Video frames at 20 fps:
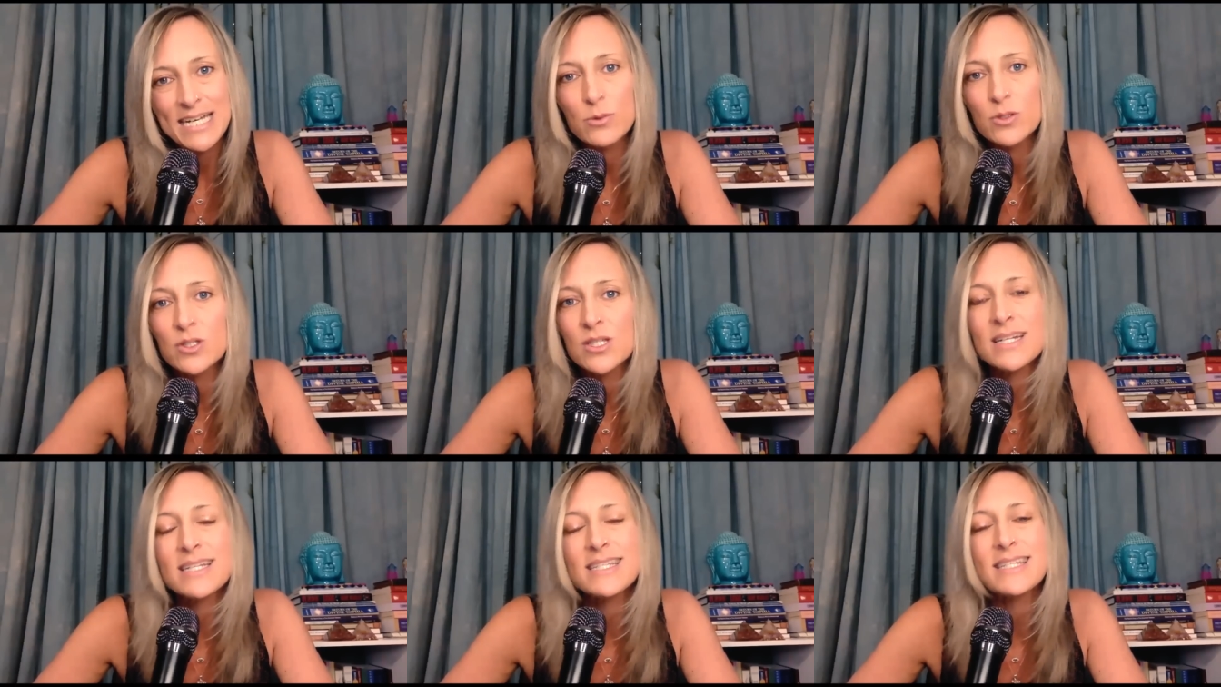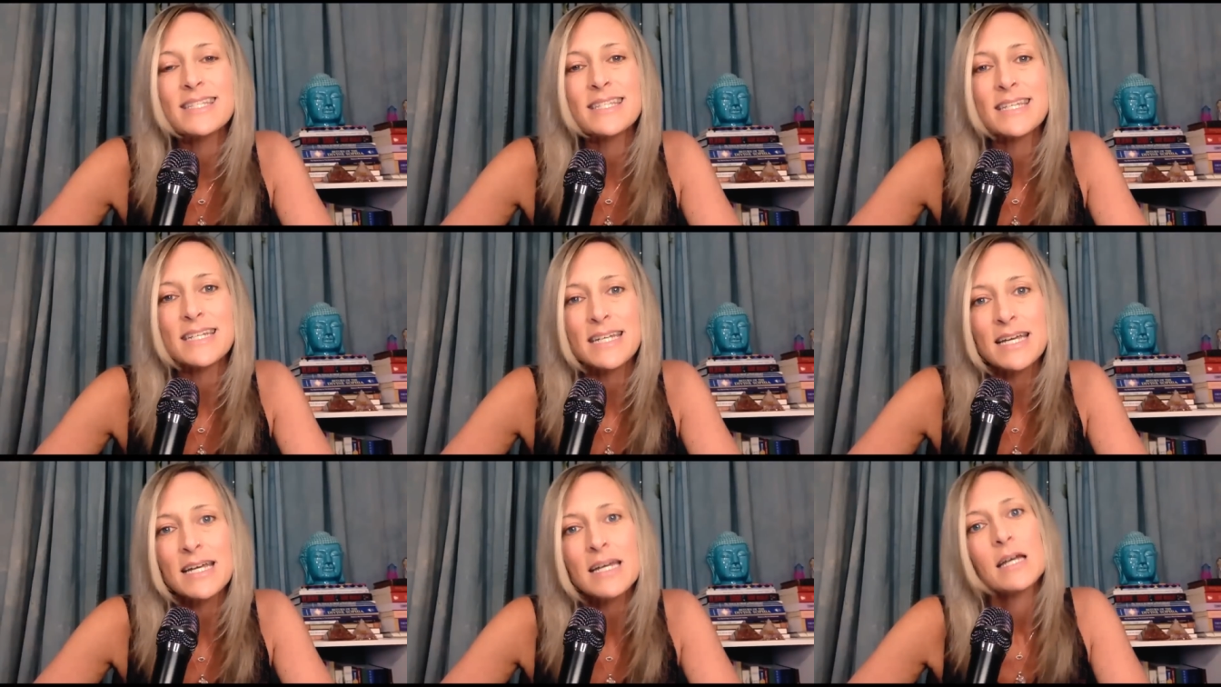It was not a
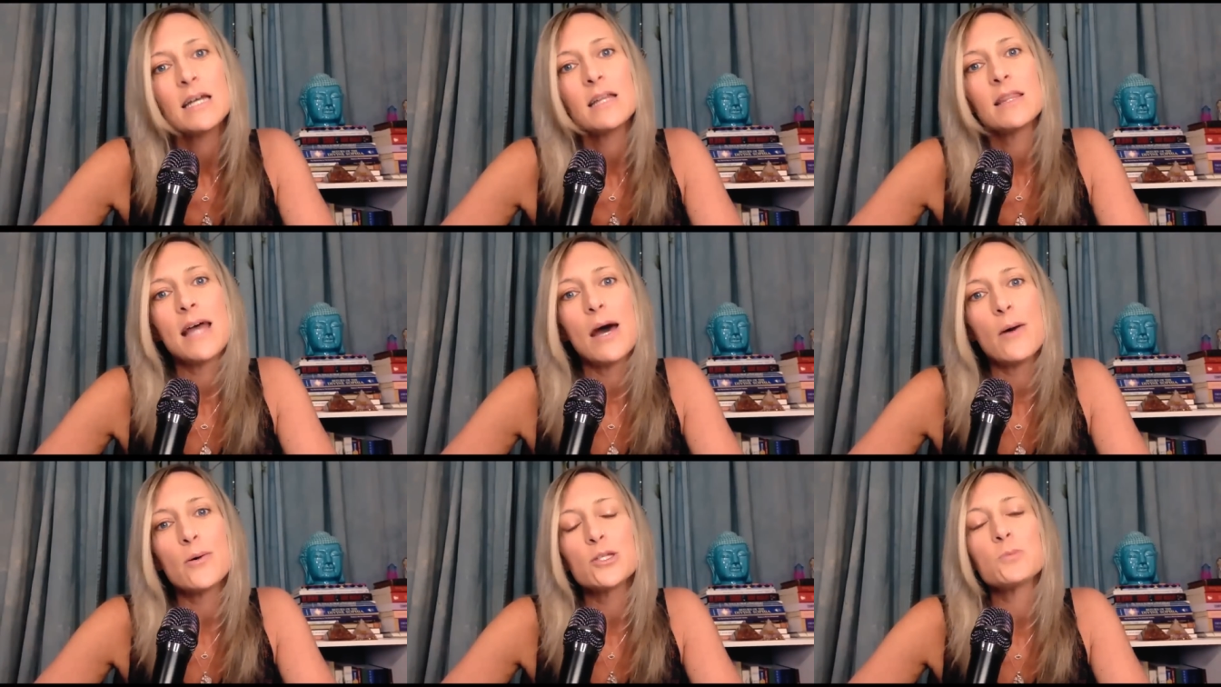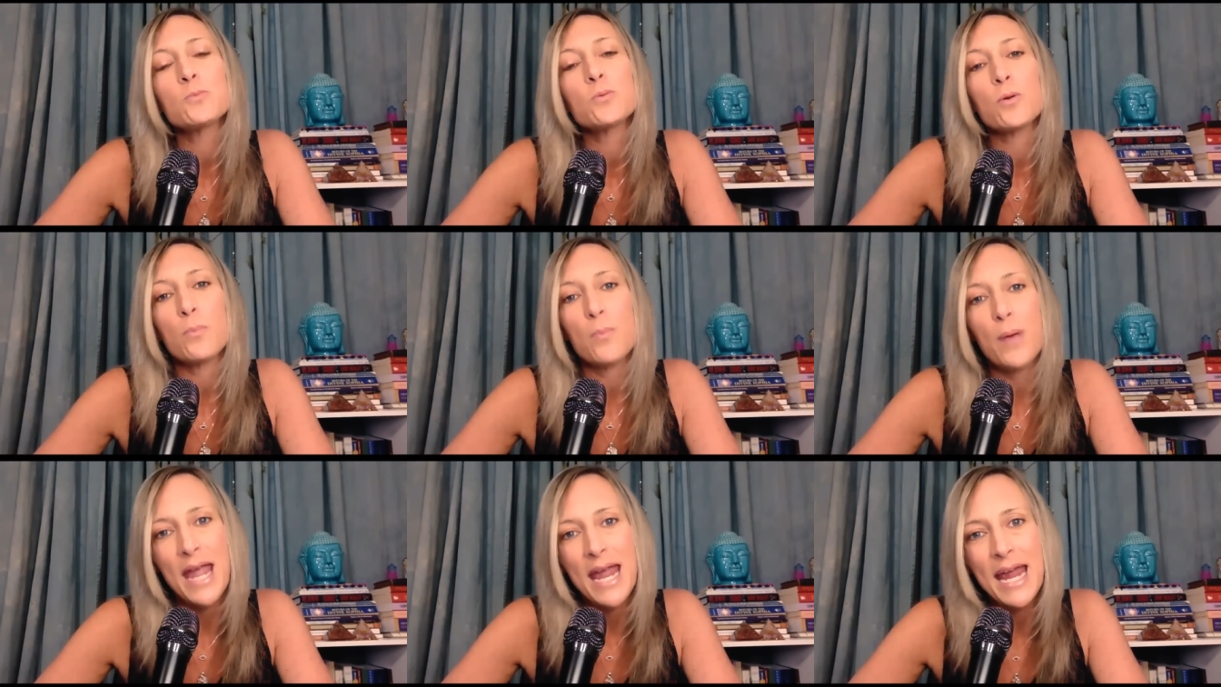city that was
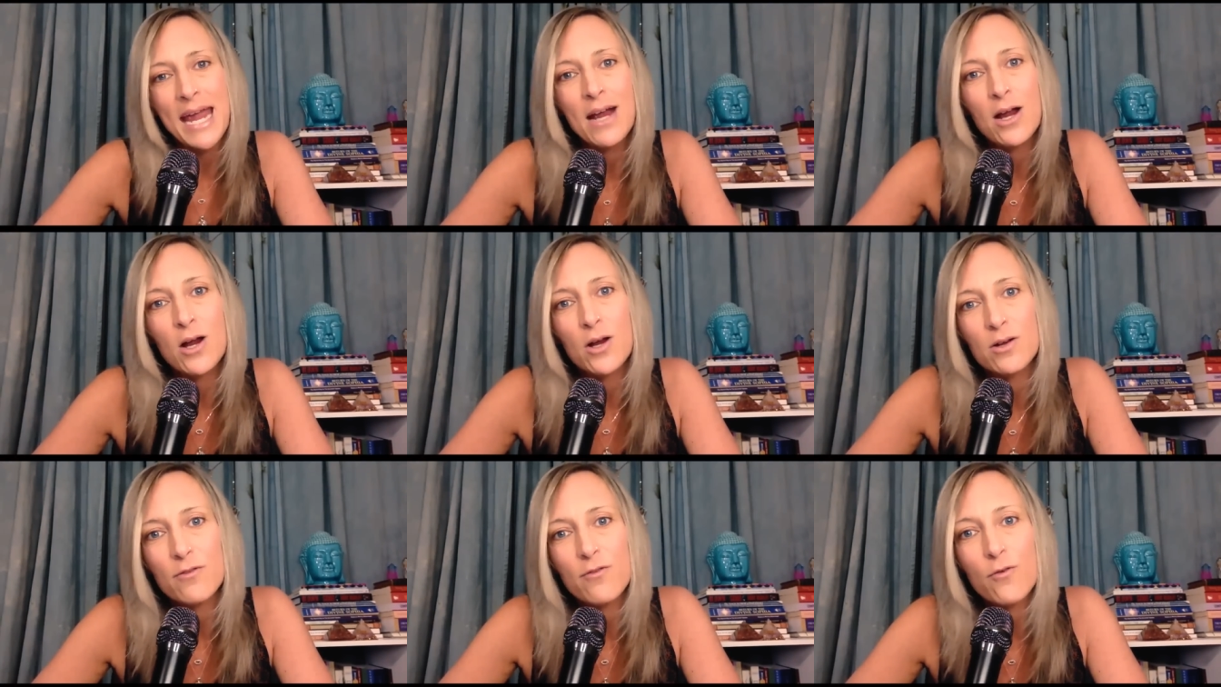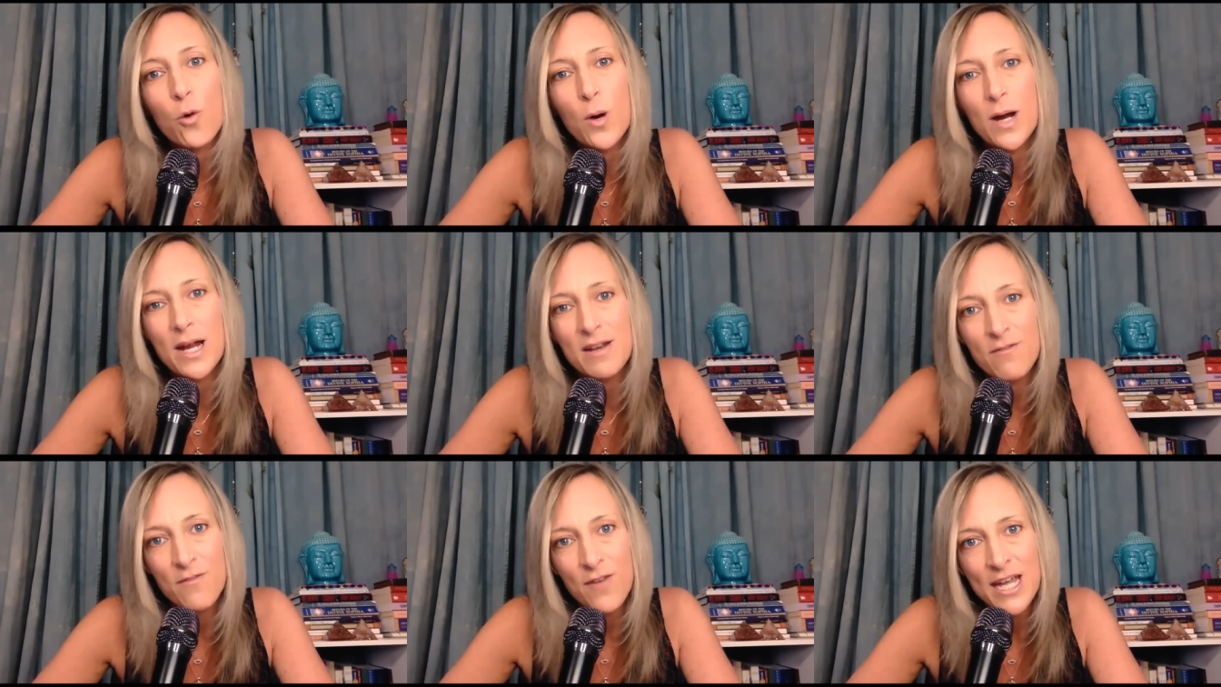prepared for
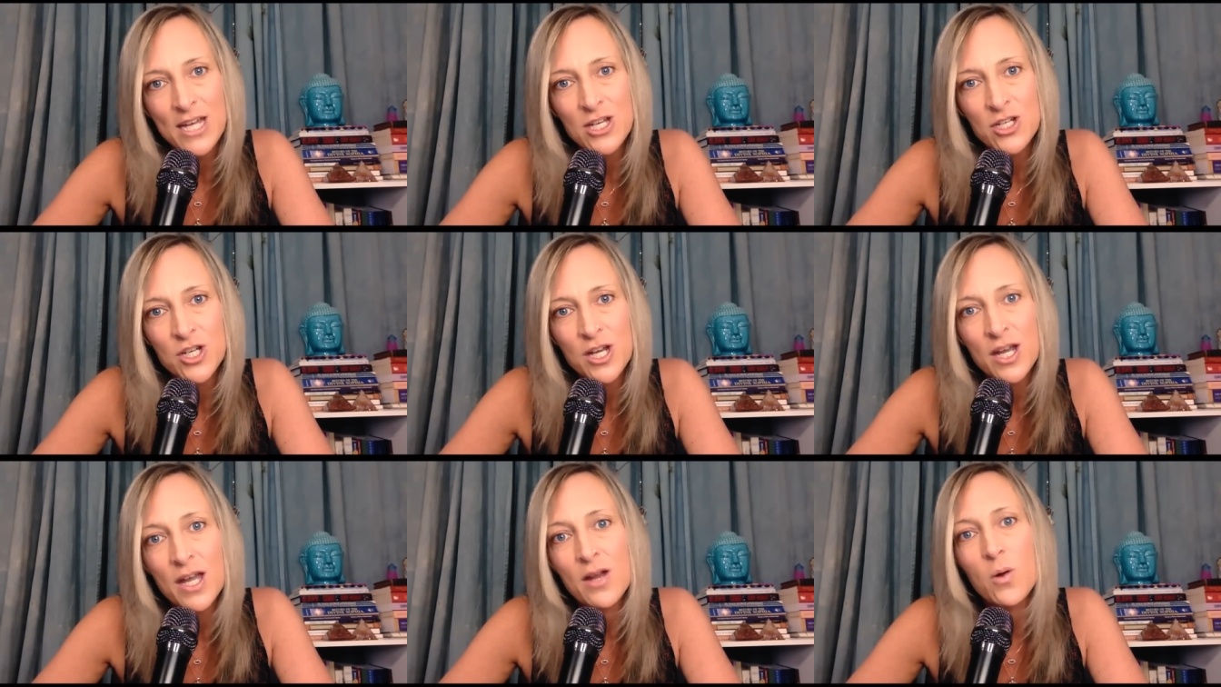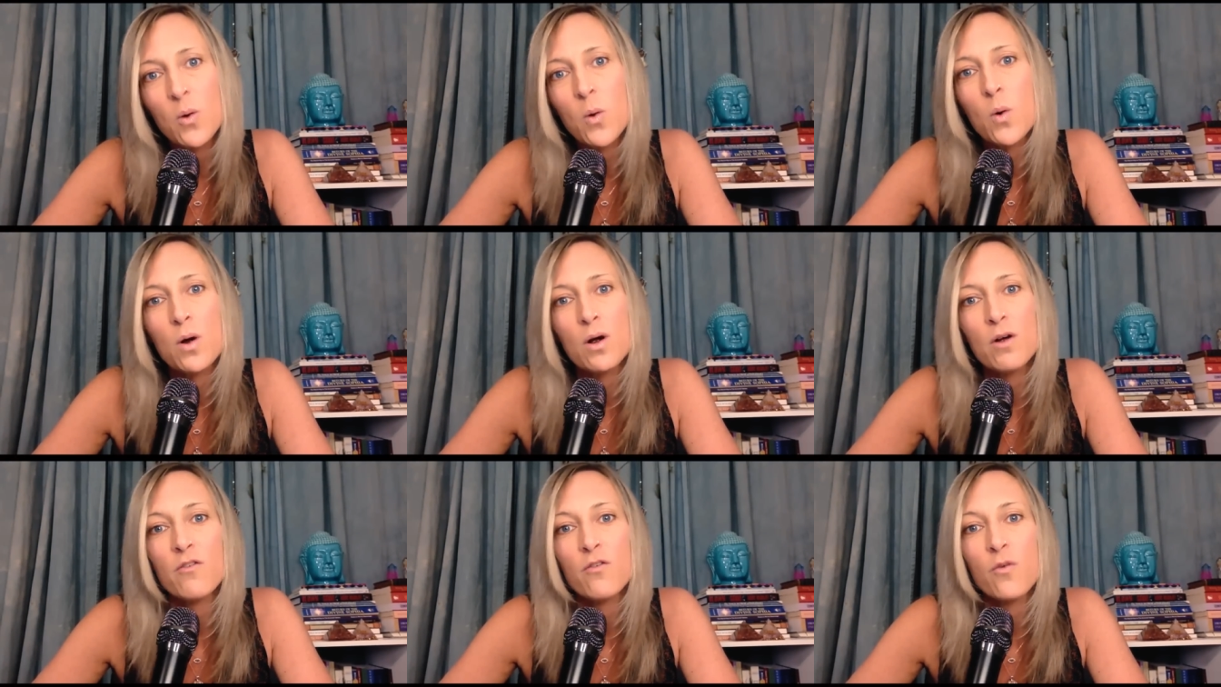invasion
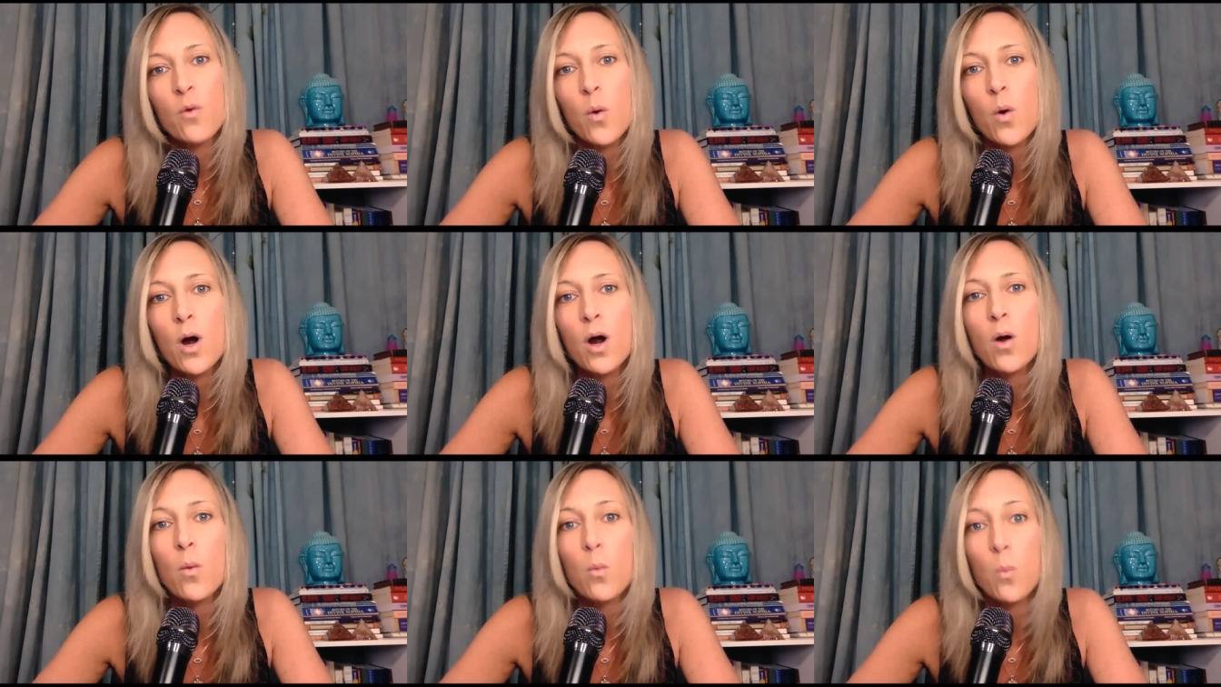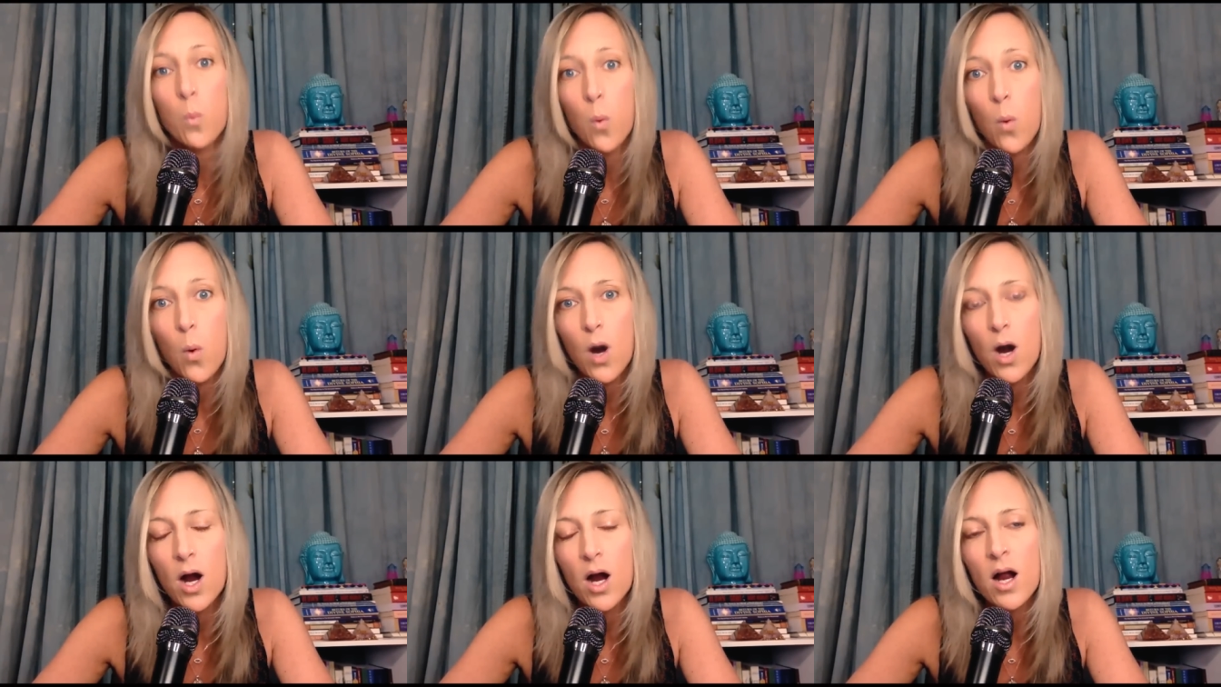or for
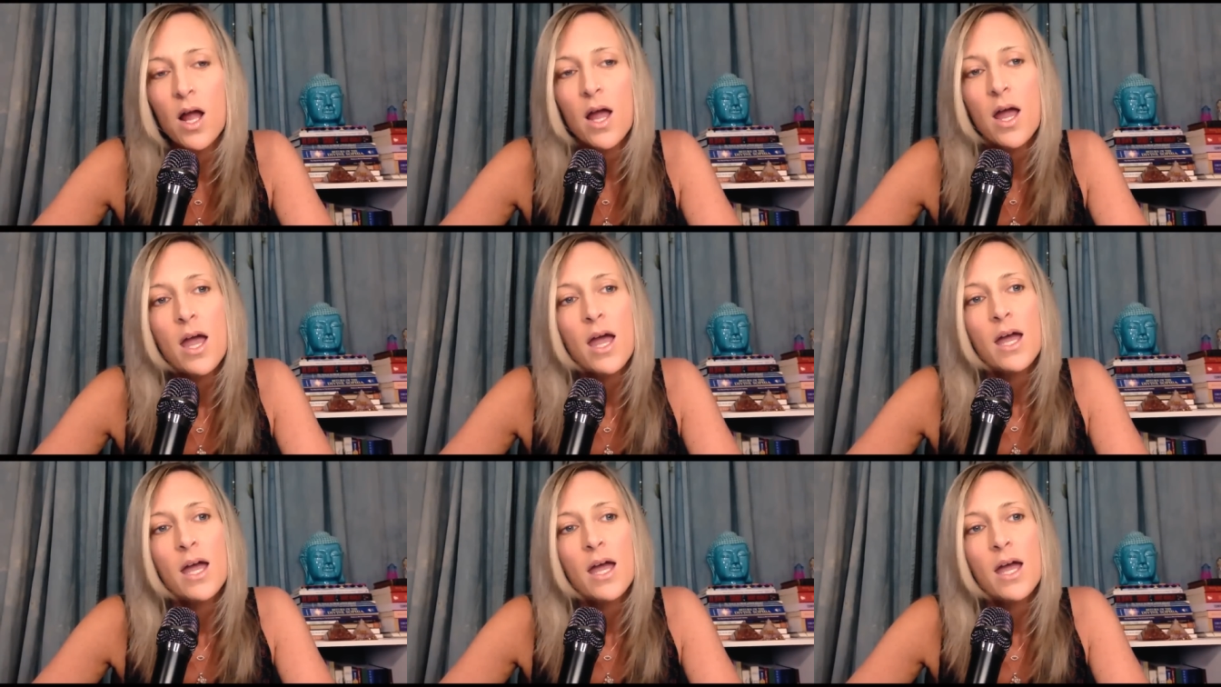war.